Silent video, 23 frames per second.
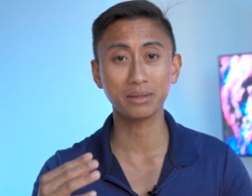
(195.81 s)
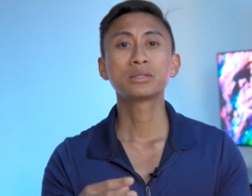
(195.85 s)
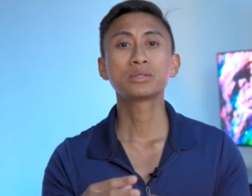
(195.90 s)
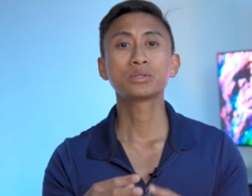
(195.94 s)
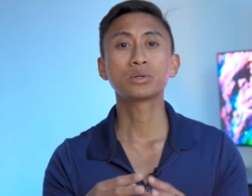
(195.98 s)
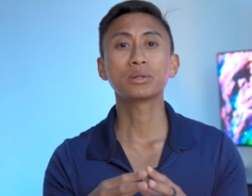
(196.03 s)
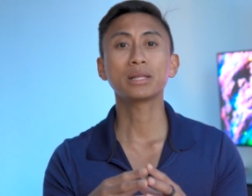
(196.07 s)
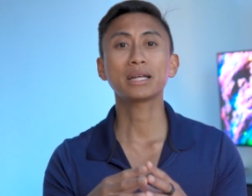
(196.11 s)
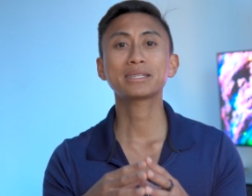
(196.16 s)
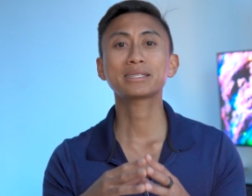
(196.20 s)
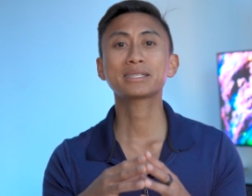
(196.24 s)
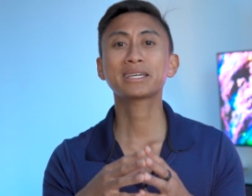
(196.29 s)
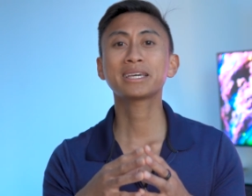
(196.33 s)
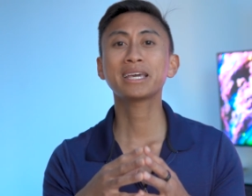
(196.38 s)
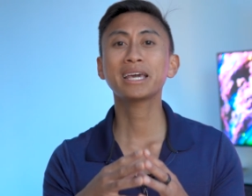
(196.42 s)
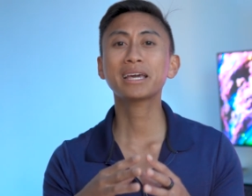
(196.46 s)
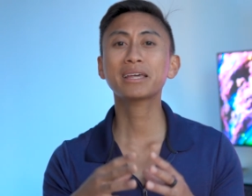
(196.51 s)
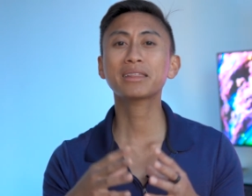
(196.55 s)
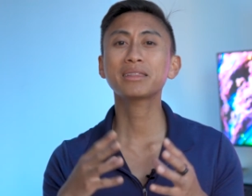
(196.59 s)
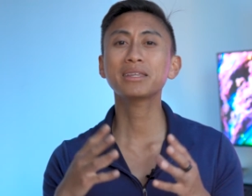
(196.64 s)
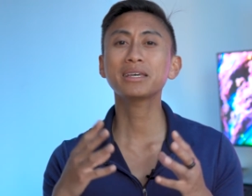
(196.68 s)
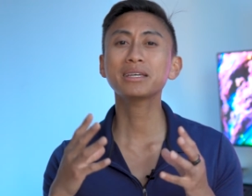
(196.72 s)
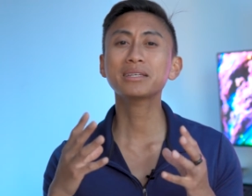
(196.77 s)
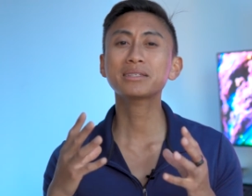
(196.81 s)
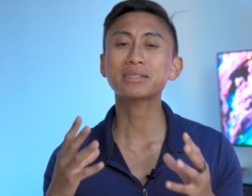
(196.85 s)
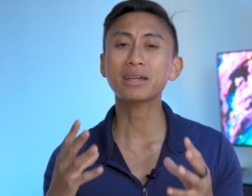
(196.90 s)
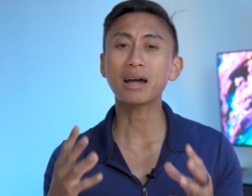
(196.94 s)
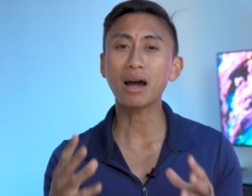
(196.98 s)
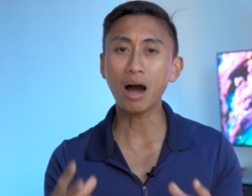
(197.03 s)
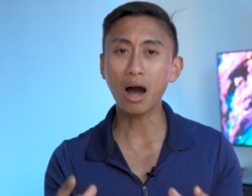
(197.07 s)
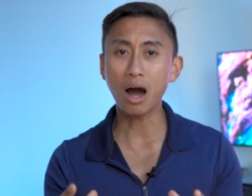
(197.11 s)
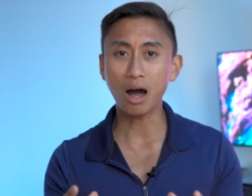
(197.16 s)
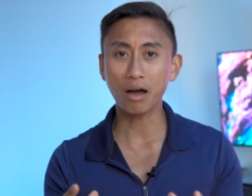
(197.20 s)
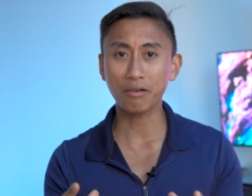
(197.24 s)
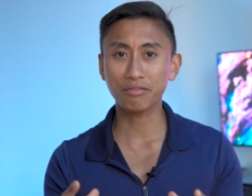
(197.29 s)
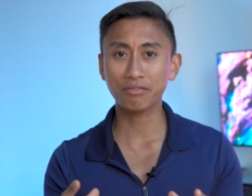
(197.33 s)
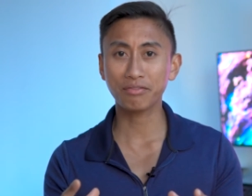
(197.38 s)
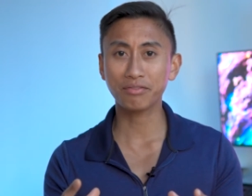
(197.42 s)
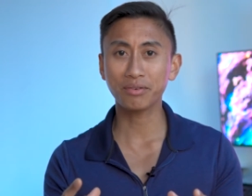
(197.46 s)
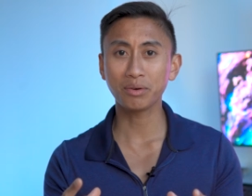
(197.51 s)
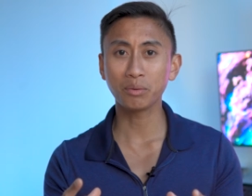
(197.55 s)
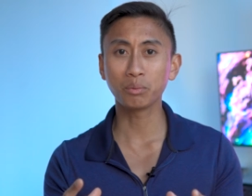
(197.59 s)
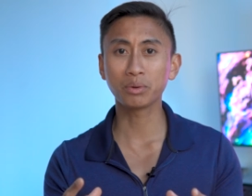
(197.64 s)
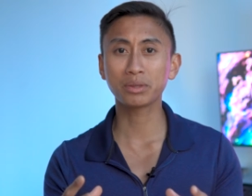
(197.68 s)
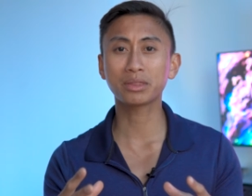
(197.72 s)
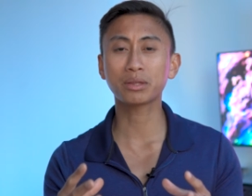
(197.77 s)
So let's kick things off
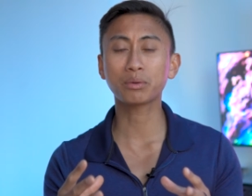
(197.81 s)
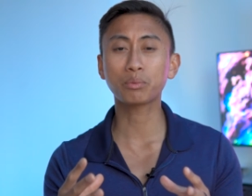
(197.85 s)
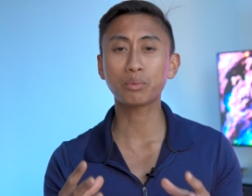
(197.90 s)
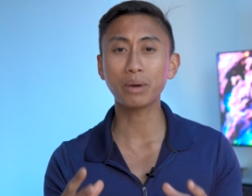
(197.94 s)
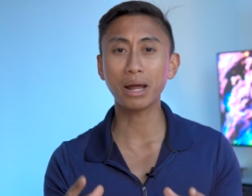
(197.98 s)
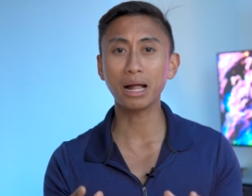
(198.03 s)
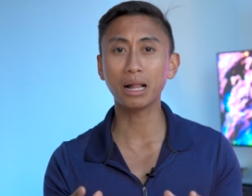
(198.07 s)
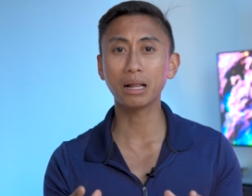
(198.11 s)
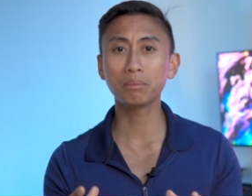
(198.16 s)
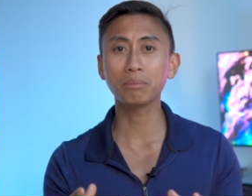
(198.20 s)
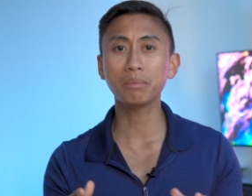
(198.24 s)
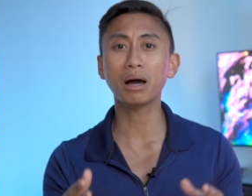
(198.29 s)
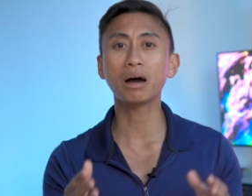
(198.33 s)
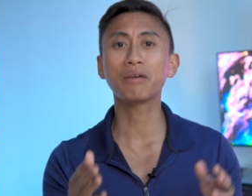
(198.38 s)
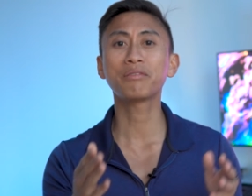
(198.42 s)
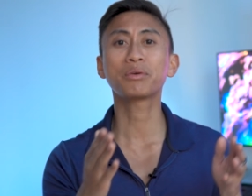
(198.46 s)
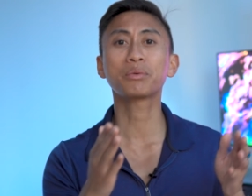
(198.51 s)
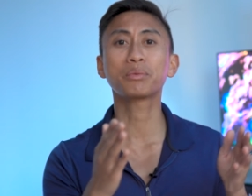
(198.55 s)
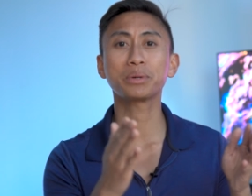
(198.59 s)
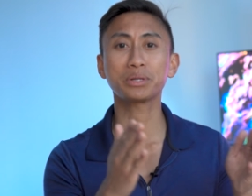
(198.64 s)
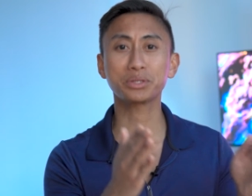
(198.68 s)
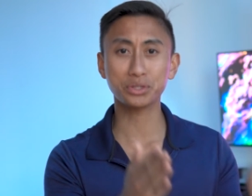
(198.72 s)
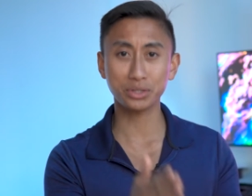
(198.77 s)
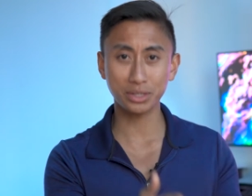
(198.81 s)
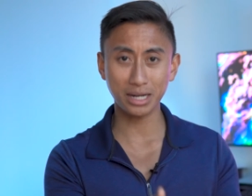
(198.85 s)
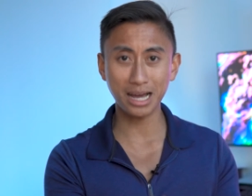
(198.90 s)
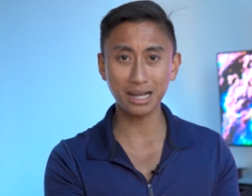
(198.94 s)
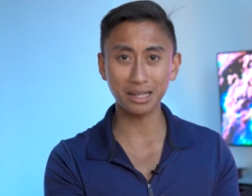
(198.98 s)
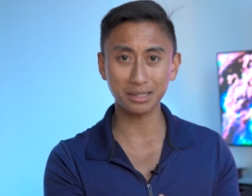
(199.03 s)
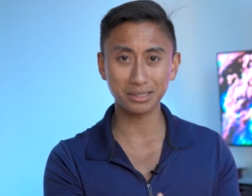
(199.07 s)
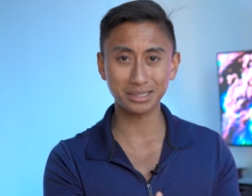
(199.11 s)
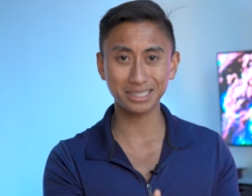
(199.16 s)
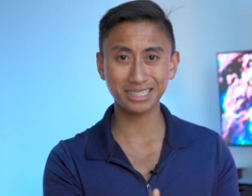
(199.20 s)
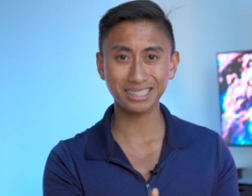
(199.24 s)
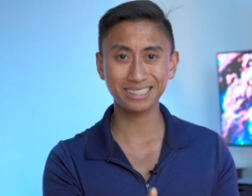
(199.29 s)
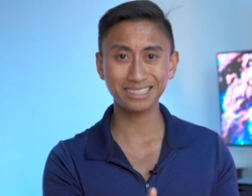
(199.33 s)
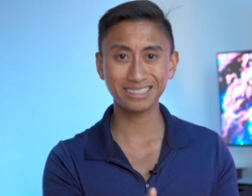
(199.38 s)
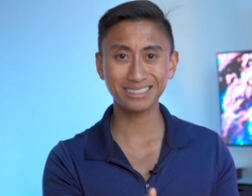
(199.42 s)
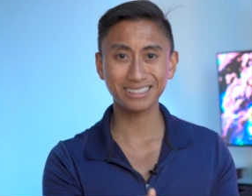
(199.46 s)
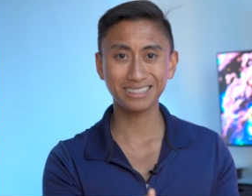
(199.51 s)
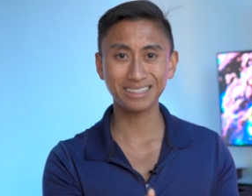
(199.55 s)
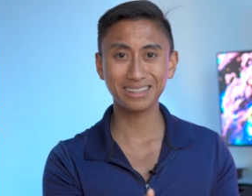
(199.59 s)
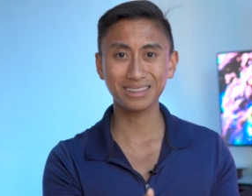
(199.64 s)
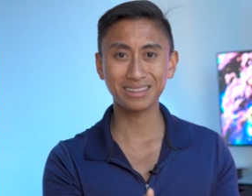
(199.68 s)
with the realm of originality,